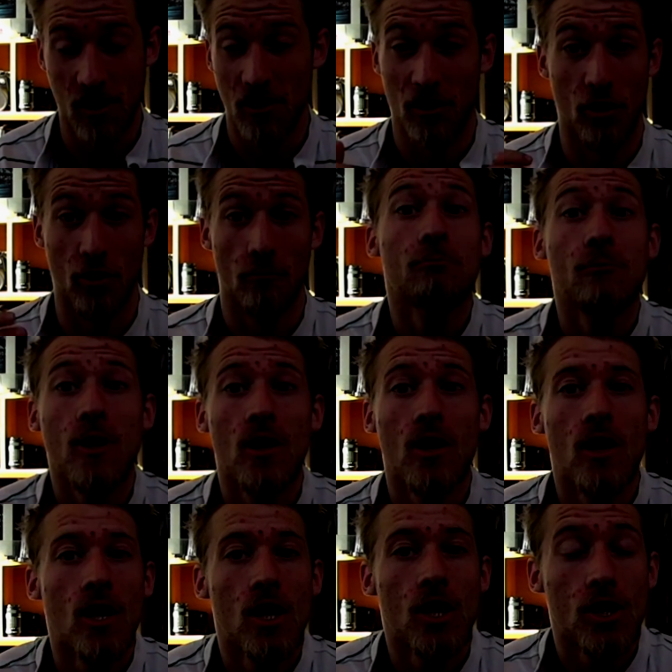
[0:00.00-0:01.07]
know, your
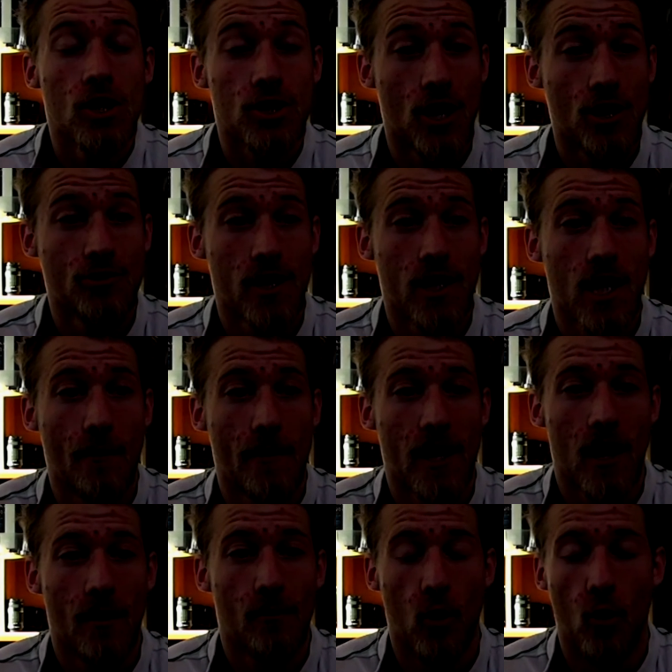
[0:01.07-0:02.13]
surgery coming
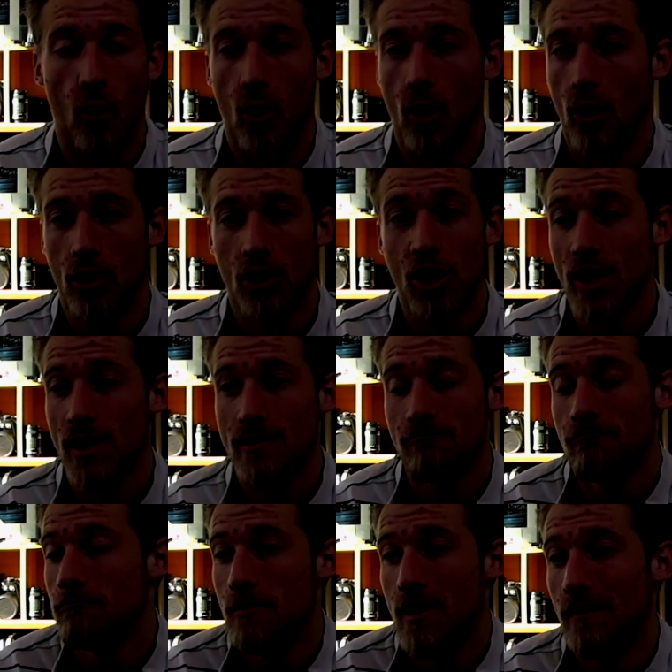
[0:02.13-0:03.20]
up, or just
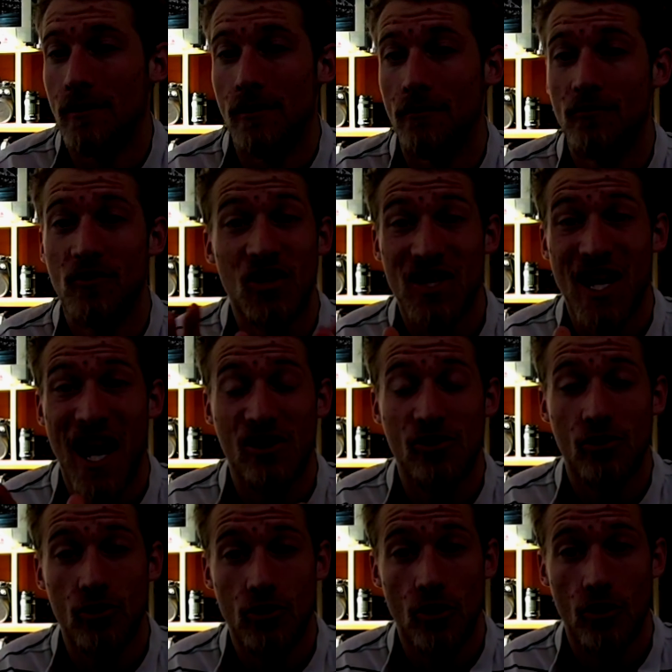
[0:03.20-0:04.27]
if you've just had
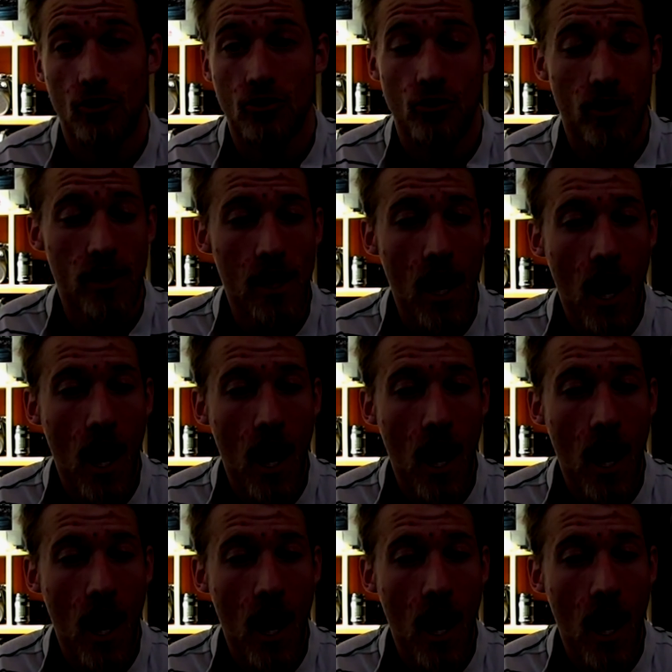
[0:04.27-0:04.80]
your surgery.